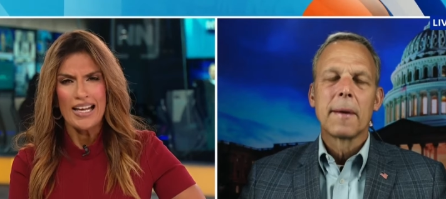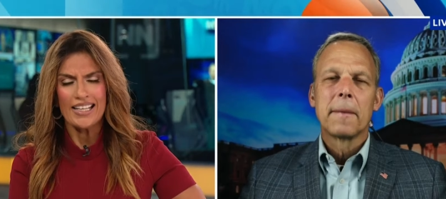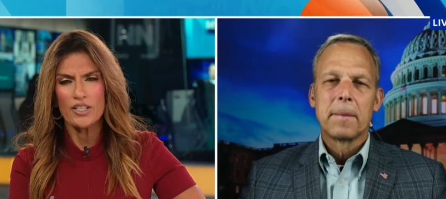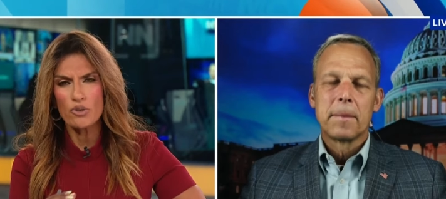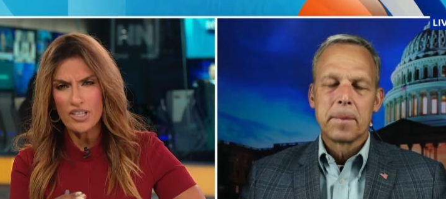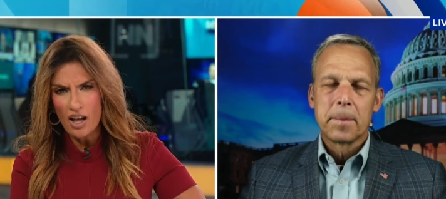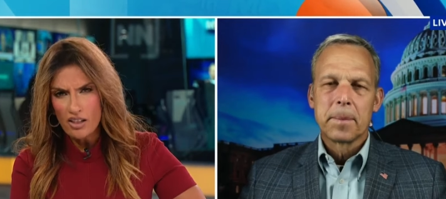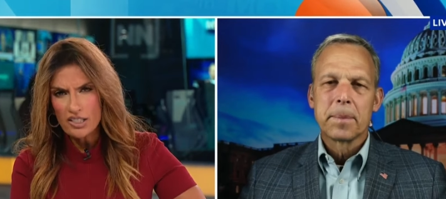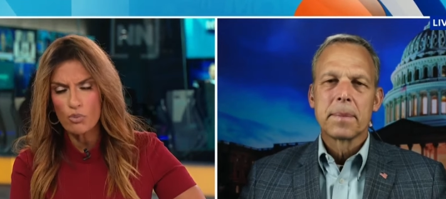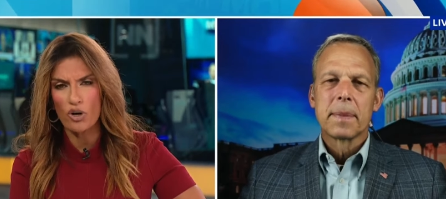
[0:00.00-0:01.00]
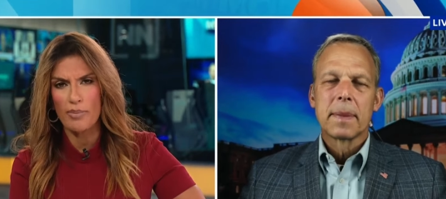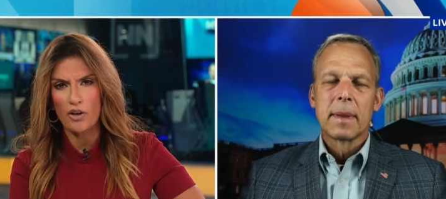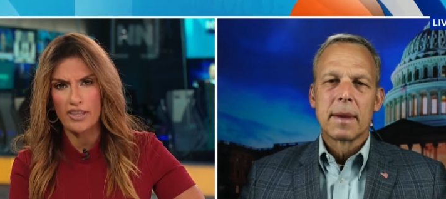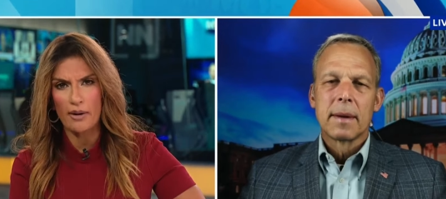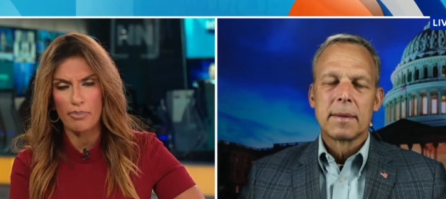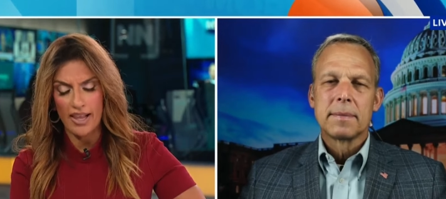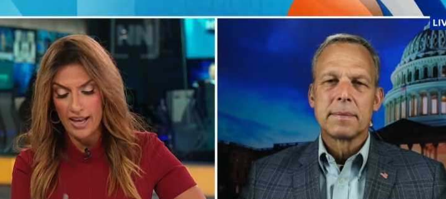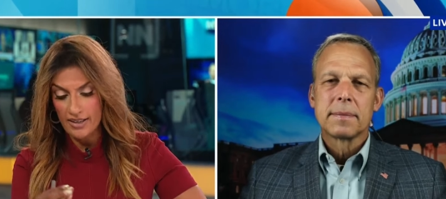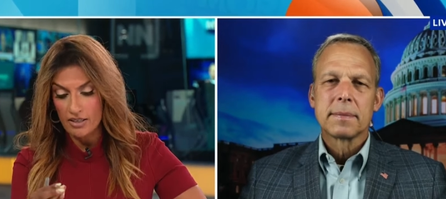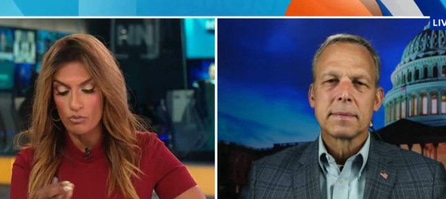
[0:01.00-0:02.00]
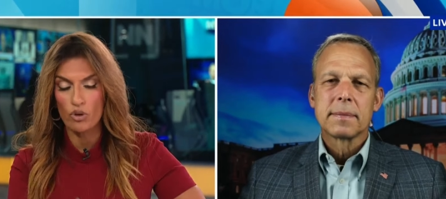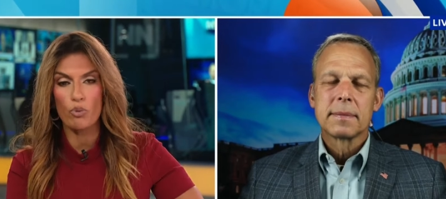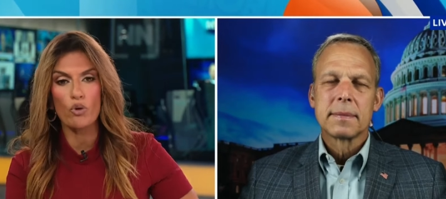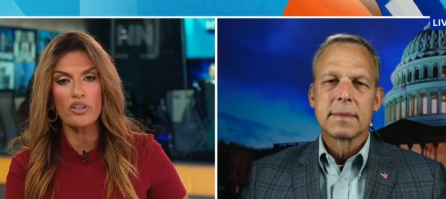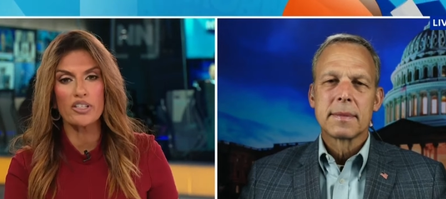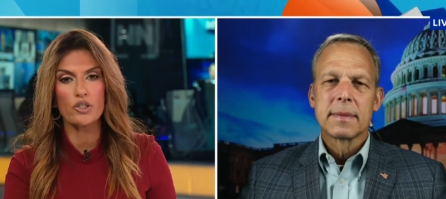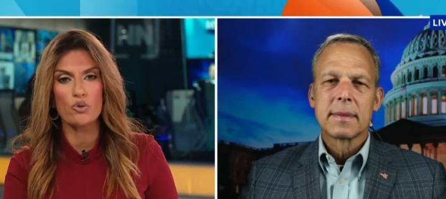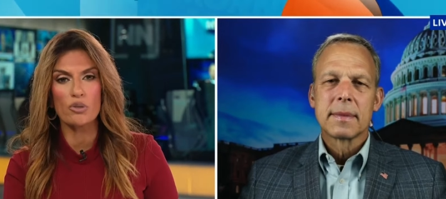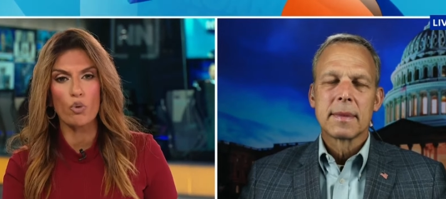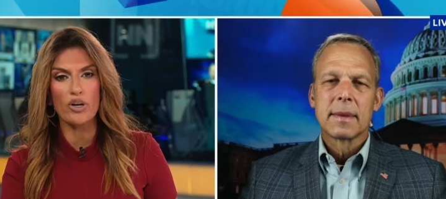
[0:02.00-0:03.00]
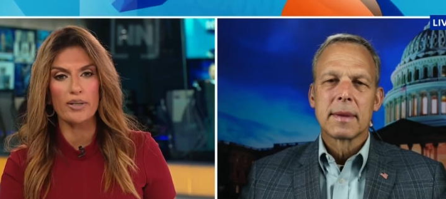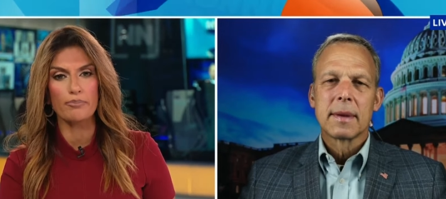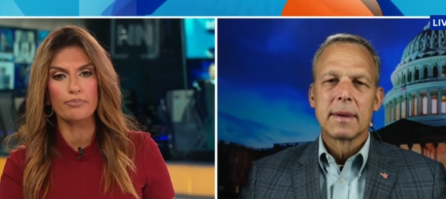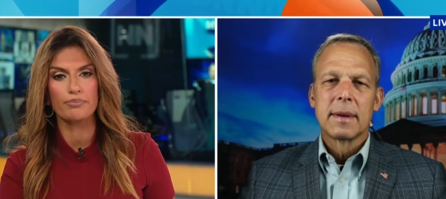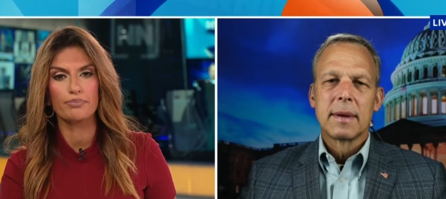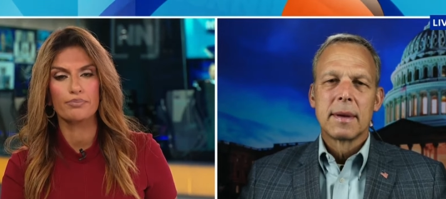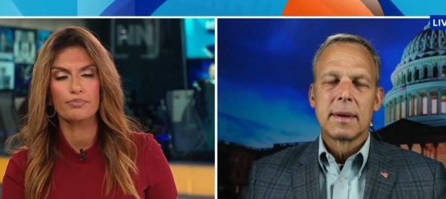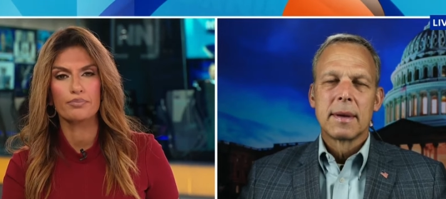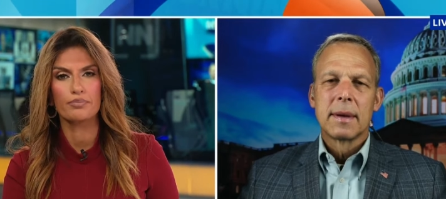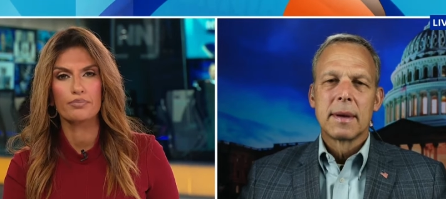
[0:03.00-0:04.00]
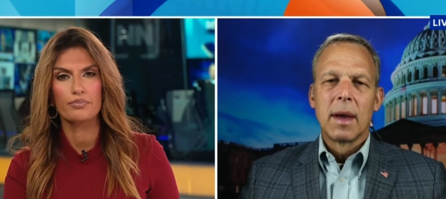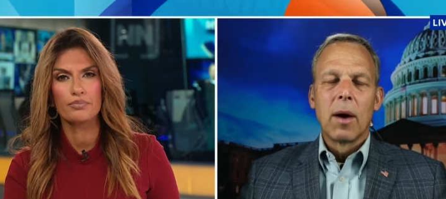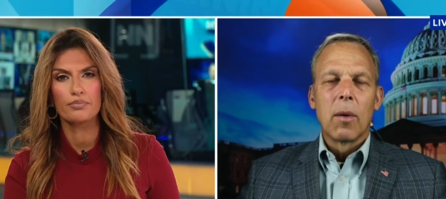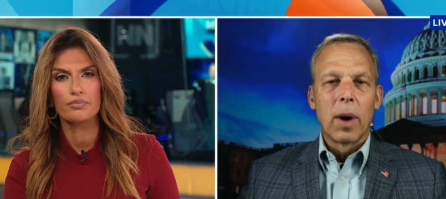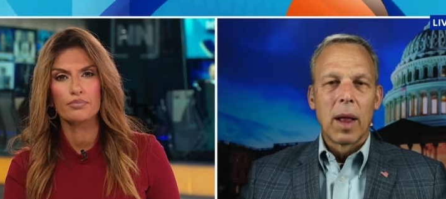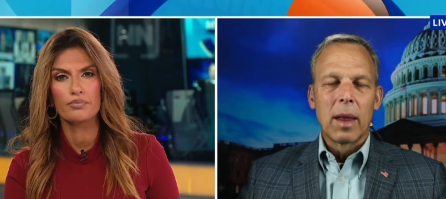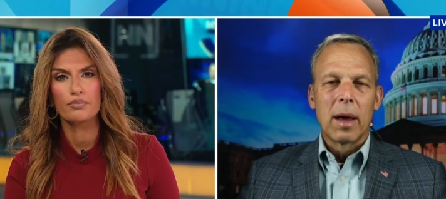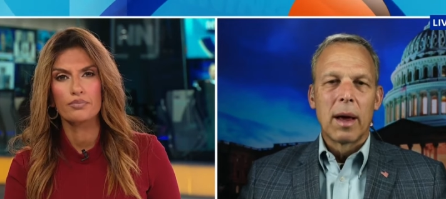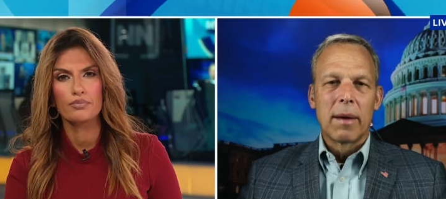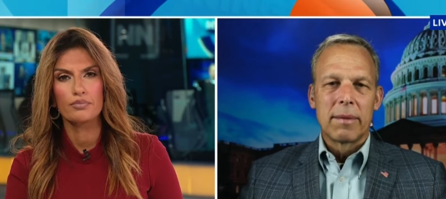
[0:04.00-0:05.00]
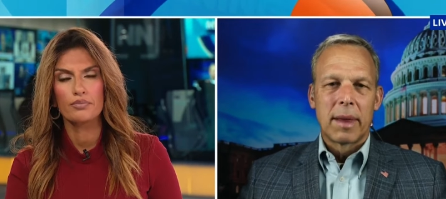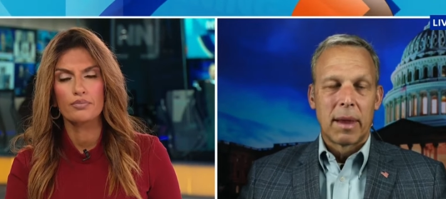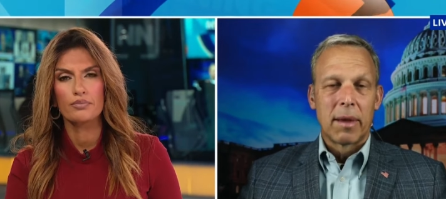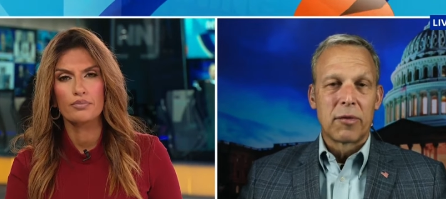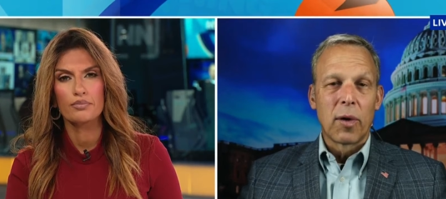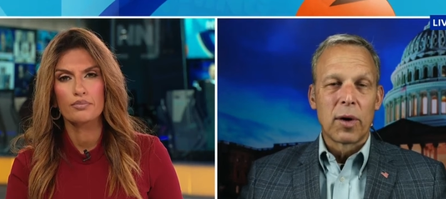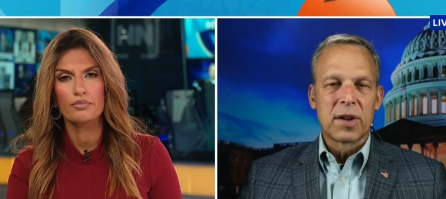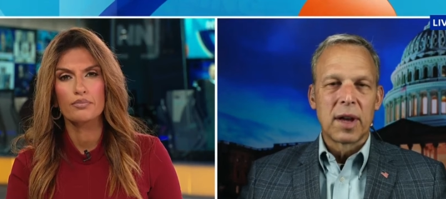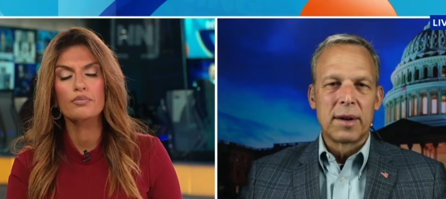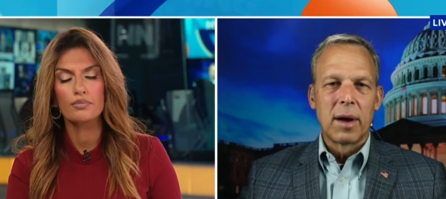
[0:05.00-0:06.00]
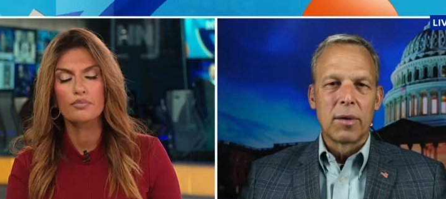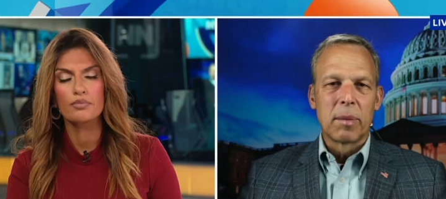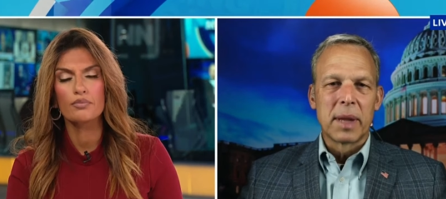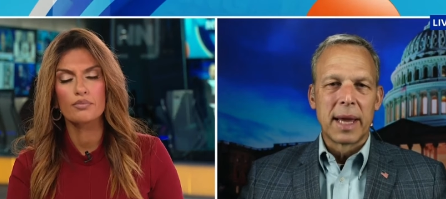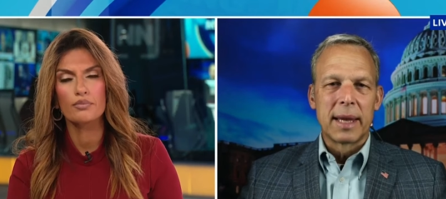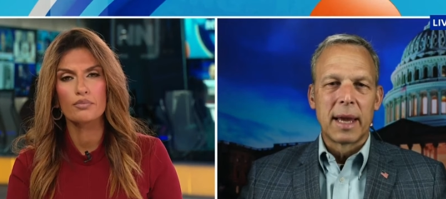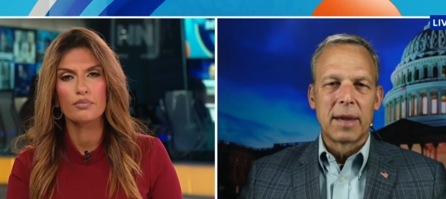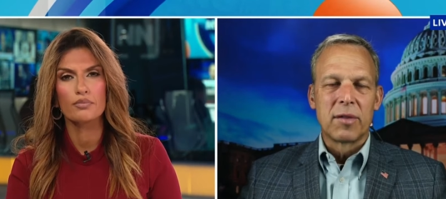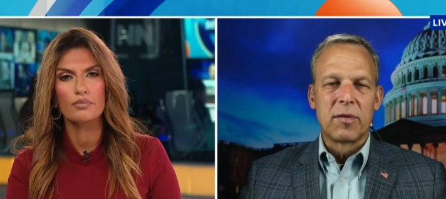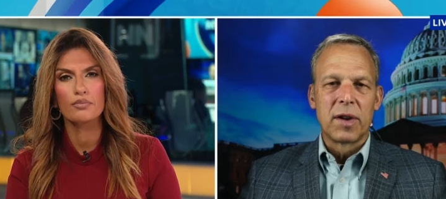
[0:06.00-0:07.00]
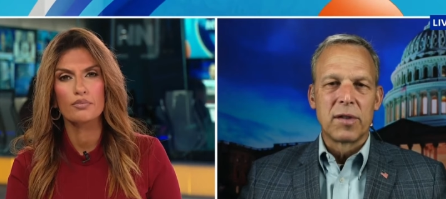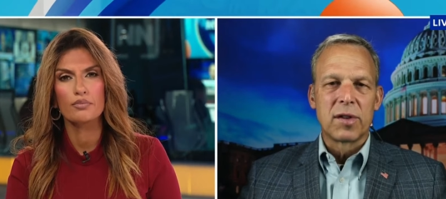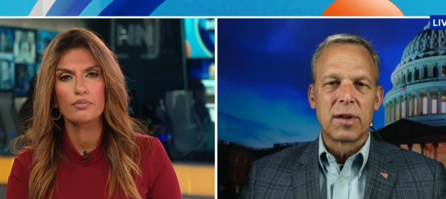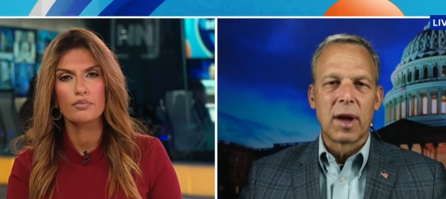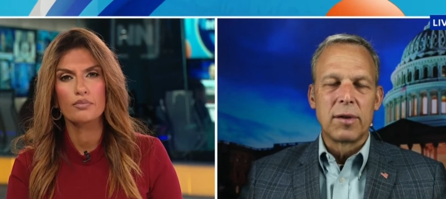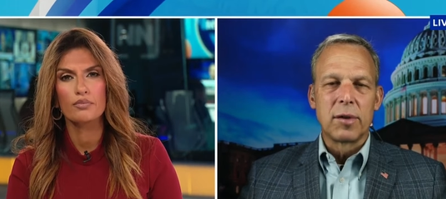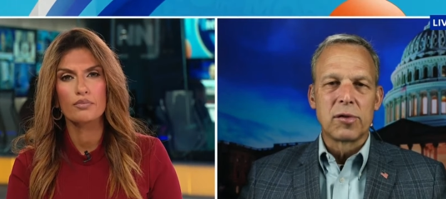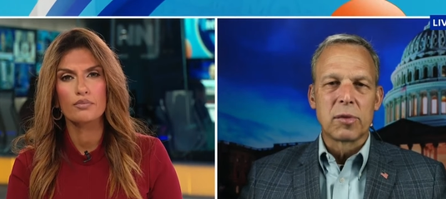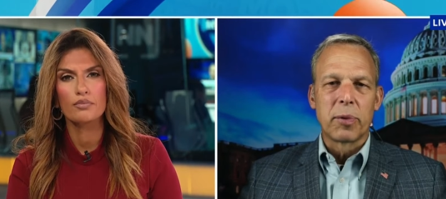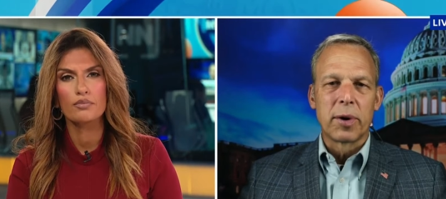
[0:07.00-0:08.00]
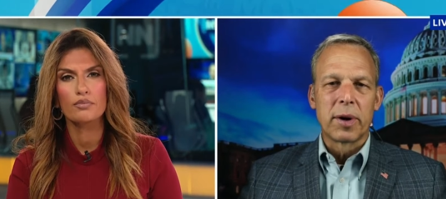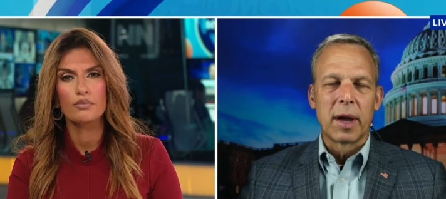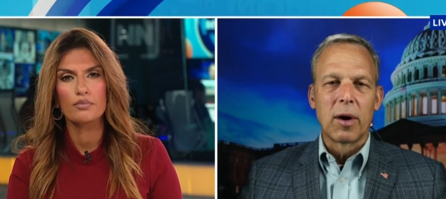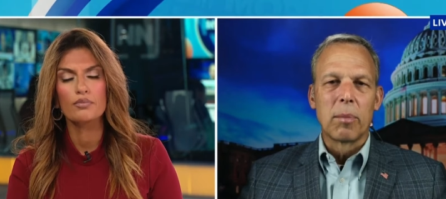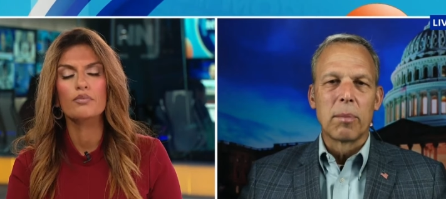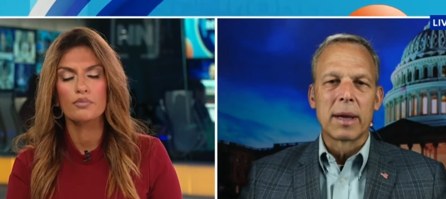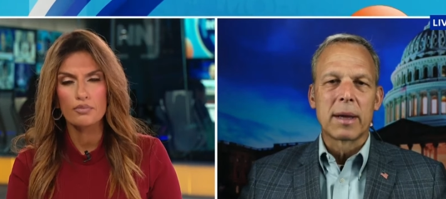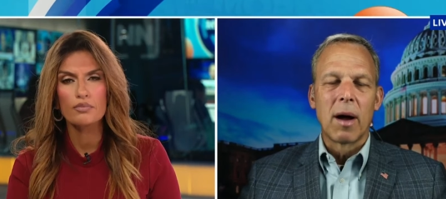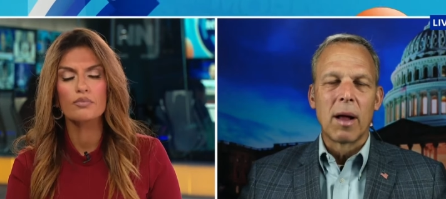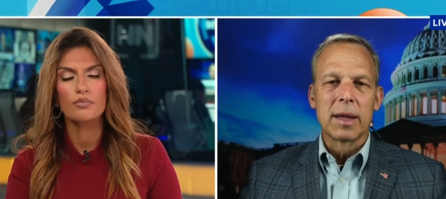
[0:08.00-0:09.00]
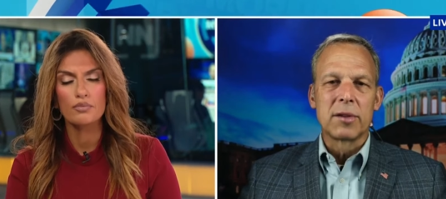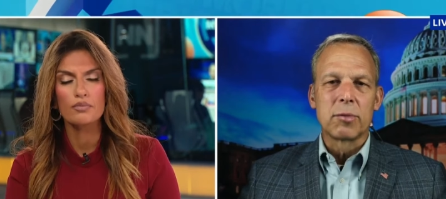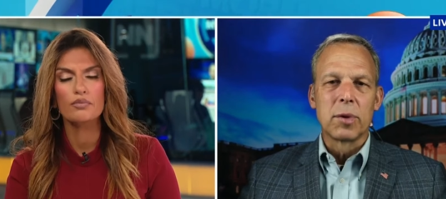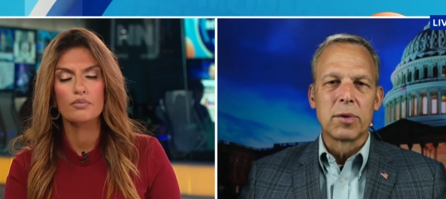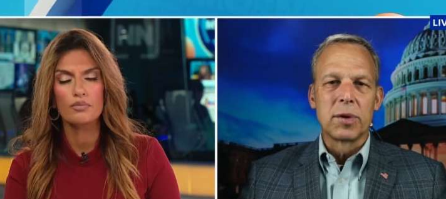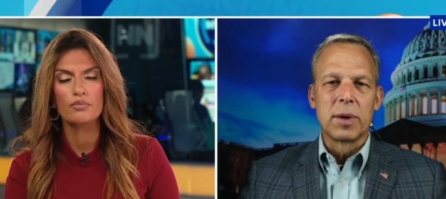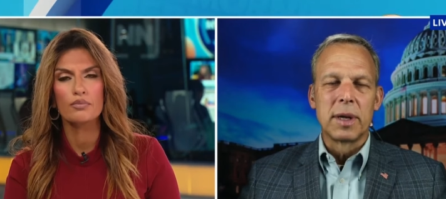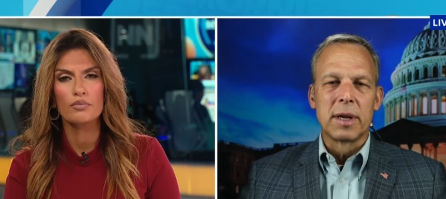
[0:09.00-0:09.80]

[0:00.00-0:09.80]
Speaker 1: Can you tell us more about that plan? And more importantly, do you support it?
Speaker 2: Well, uh, as far as I know, the plan as envisioned, I do support, and I hope my colleagues will do it as